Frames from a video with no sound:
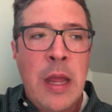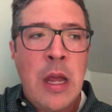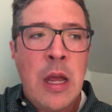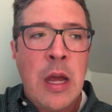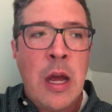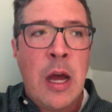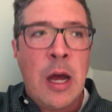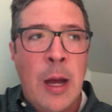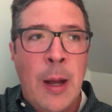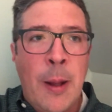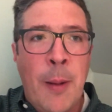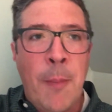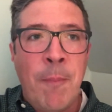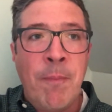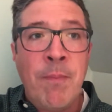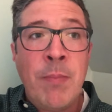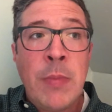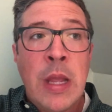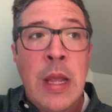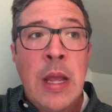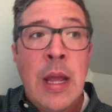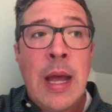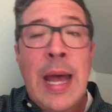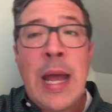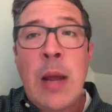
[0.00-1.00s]

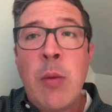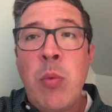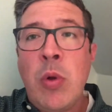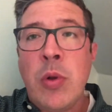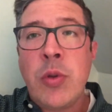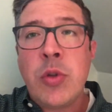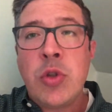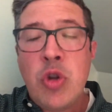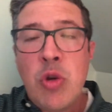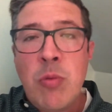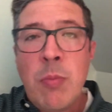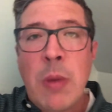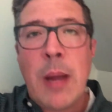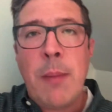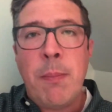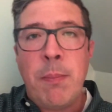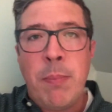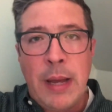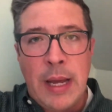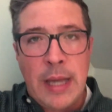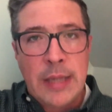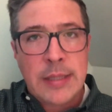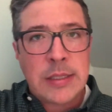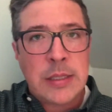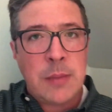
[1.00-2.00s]
I will do my
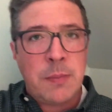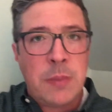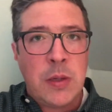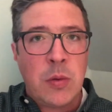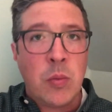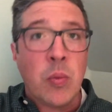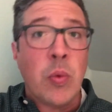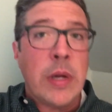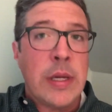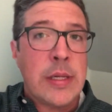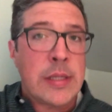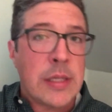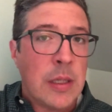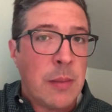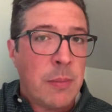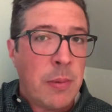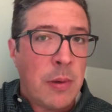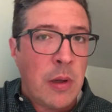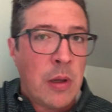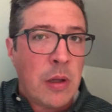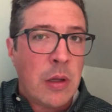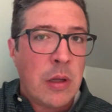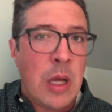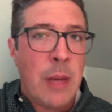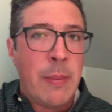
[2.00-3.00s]
best to be
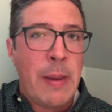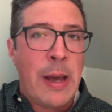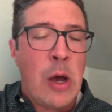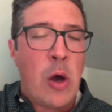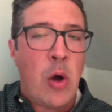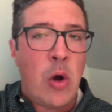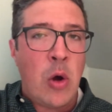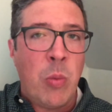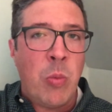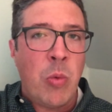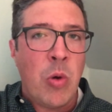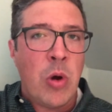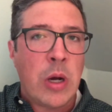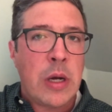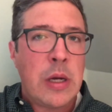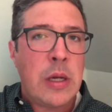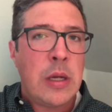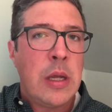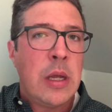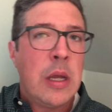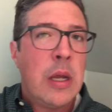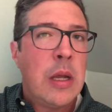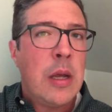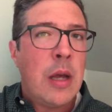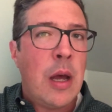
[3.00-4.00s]
reasonable about homework,
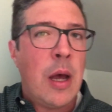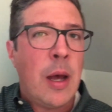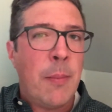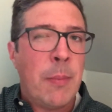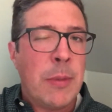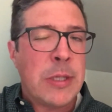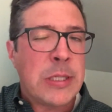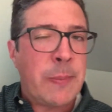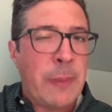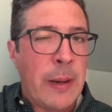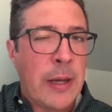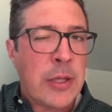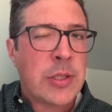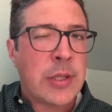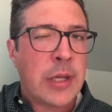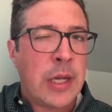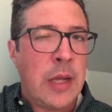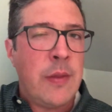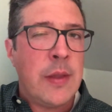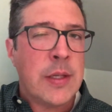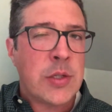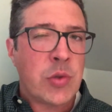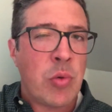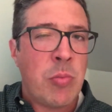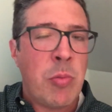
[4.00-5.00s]
especially in
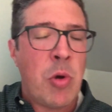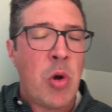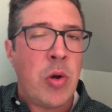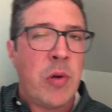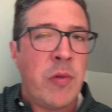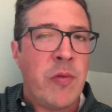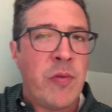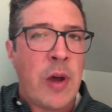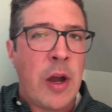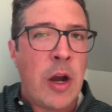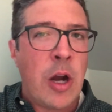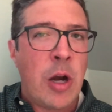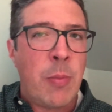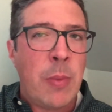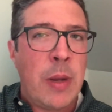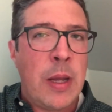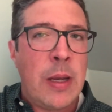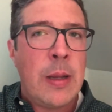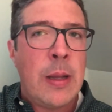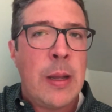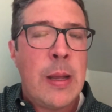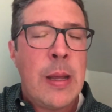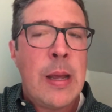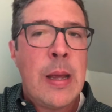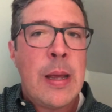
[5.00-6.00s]
this remote environment.
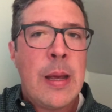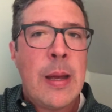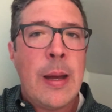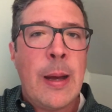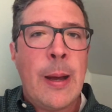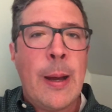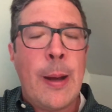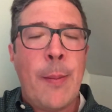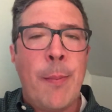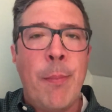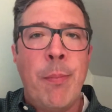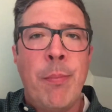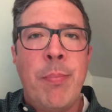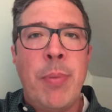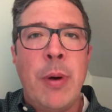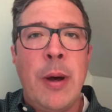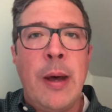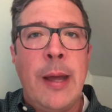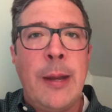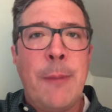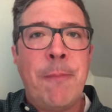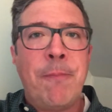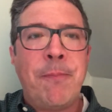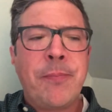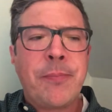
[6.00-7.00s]

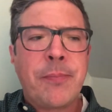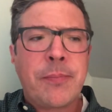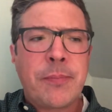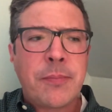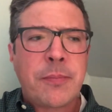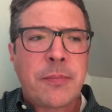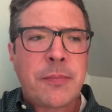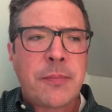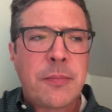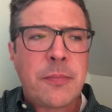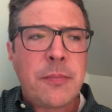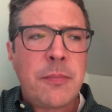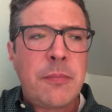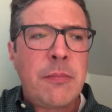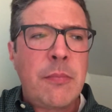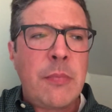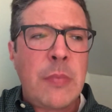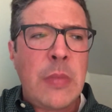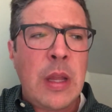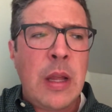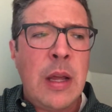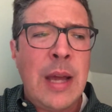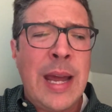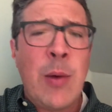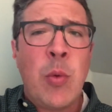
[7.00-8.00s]
But
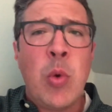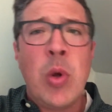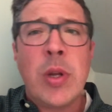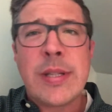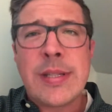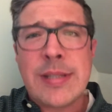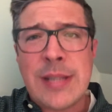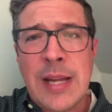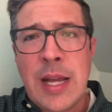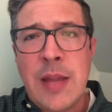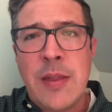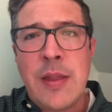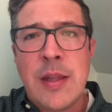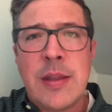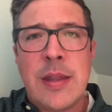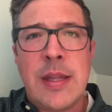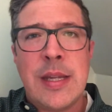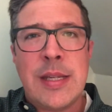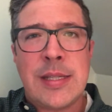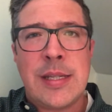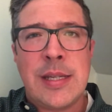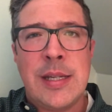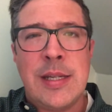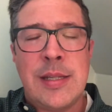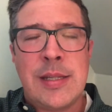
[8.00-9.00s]
I will say that
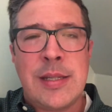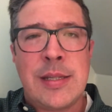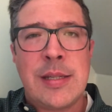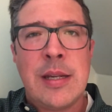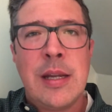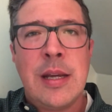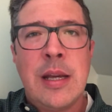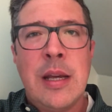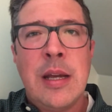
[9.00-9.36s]
it's